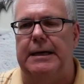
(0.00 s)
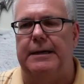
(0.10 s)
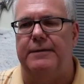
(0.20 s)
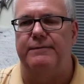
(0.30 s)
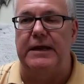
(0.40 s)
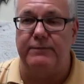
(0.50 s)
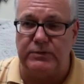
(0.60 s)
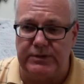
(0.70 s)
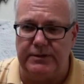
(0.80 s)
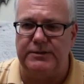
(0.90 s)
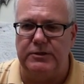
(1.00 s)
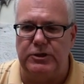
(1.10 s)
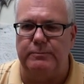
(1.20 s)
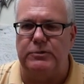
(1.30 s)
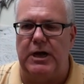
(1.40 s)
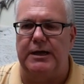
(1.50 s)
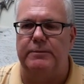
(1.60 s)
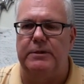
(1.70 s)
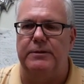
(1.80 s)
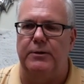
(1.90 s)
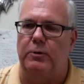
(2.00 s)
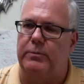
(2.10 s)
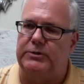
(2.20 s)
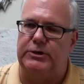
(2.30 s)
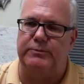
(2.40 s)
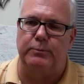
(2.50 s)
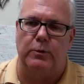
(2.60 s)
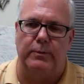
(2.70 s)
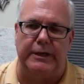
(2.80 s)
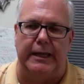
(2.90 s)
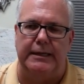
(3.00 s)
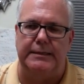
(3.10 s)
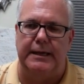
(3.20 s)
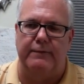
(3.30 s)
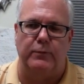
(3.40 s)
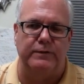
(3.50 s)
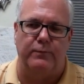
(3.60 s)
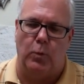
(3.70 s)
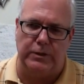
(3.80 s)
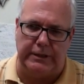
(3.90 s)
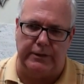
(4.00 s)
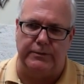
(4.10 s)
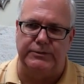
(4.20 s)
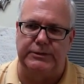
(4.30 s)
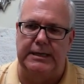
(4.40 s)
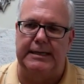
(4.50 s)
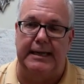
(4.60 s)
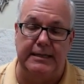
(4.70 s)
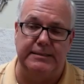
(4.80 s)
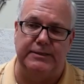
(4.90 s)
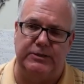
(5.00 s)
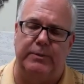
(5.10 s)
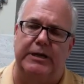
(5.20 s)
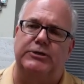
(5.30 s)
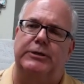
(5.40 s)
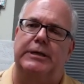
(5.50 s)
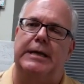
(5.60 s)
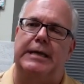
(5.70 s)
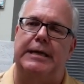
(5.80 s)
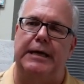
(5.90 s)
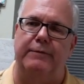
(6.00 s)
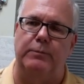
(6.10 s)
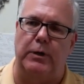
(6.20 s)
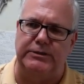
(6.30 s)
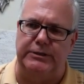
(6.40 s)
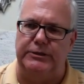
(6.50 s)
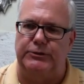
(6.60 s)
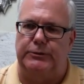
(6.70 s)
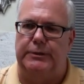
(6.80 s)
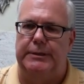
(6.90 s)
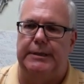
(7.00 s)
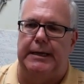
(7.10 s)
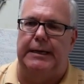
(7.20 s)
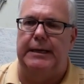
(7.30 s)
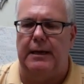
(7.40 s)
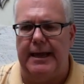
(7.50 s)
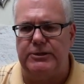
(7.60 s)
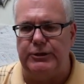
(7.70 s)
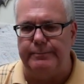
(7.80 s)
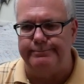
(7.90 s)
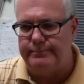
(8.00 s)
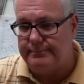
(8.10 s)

uh, the faithful citizenship document that our bishops promulgate every four years in anticipation of the presidential uh, election.